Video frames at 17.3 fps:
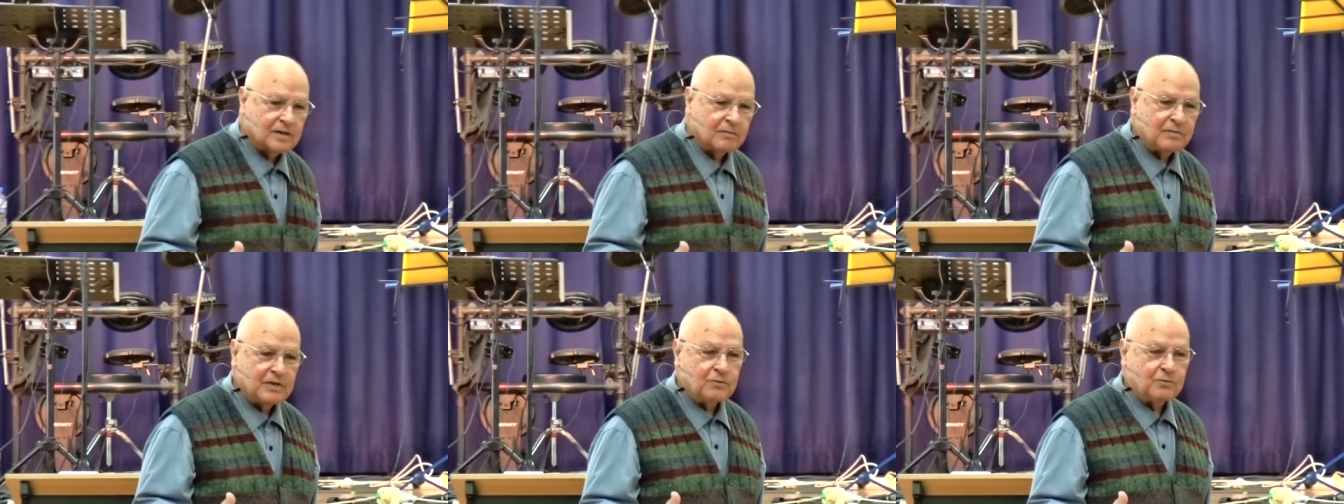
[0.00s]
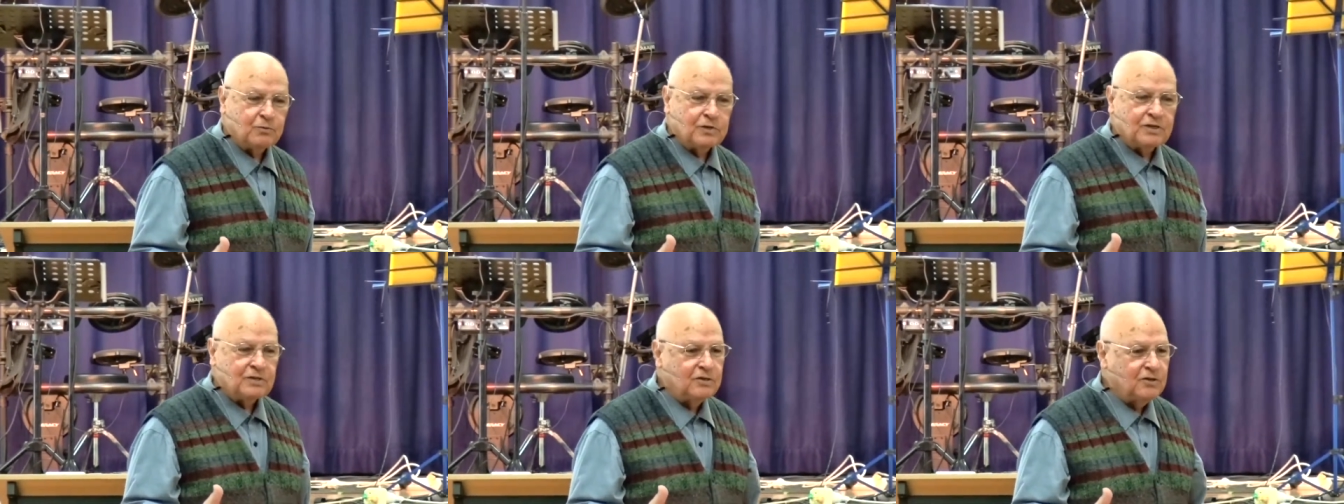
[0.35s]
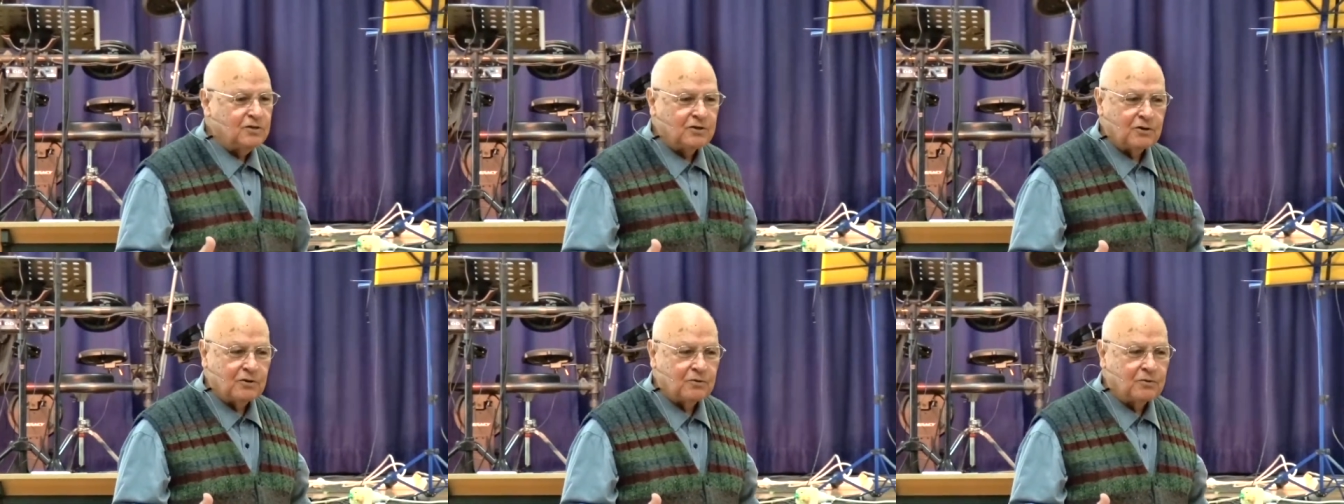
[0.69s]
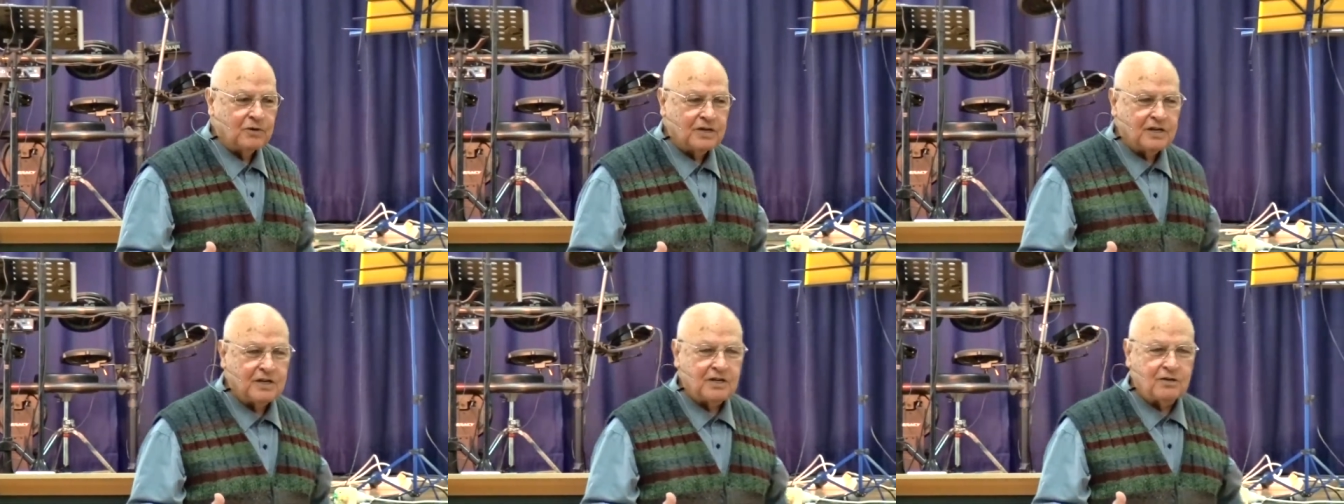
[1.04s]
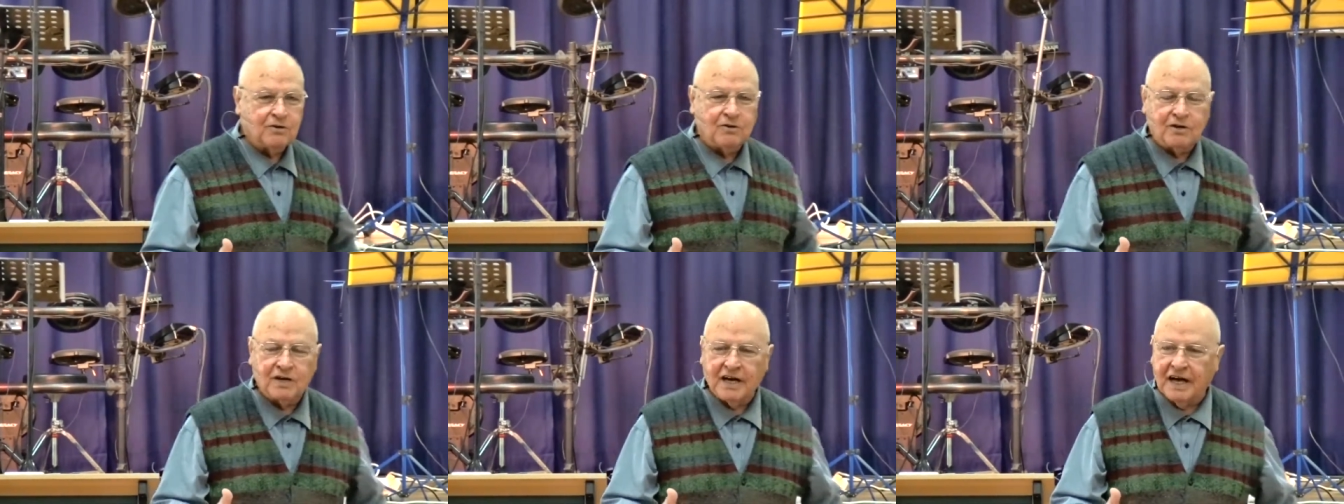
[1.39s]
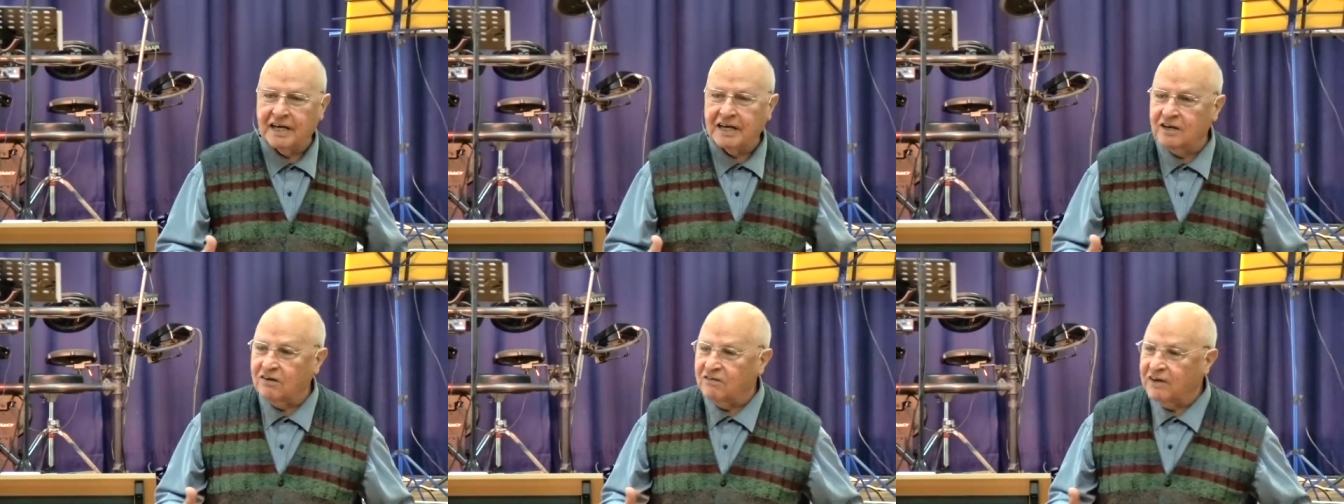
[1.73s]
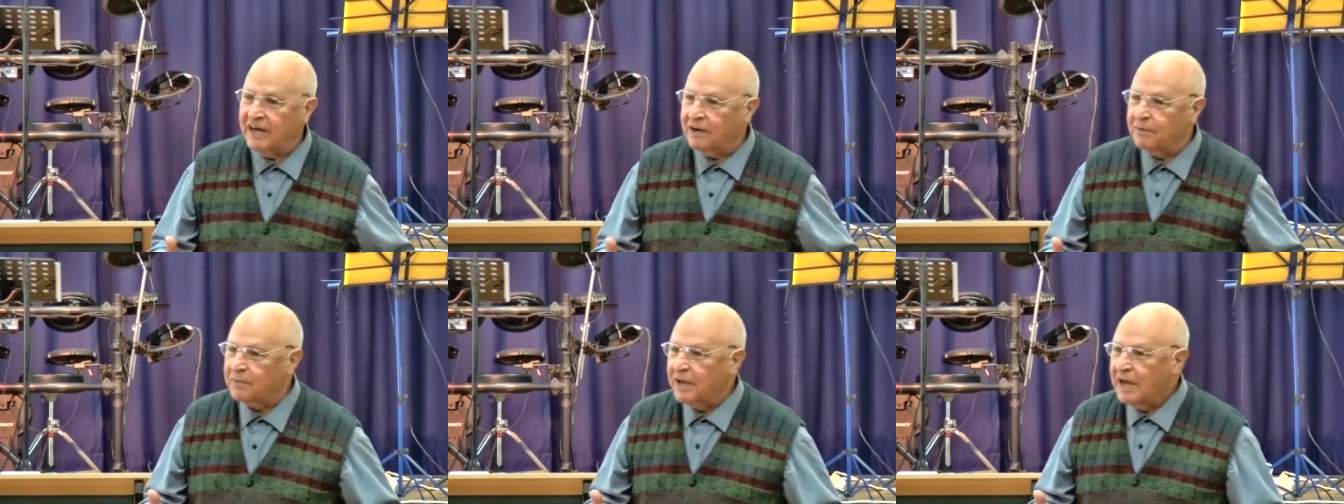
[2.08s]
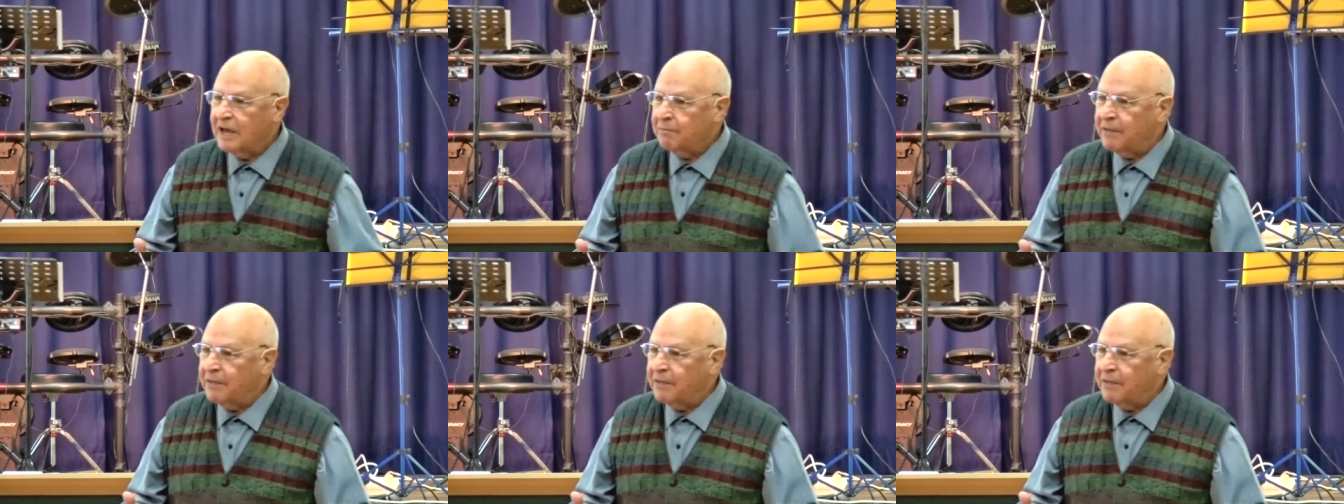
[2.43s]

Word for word: I mean, we, you know, we need all kind of help.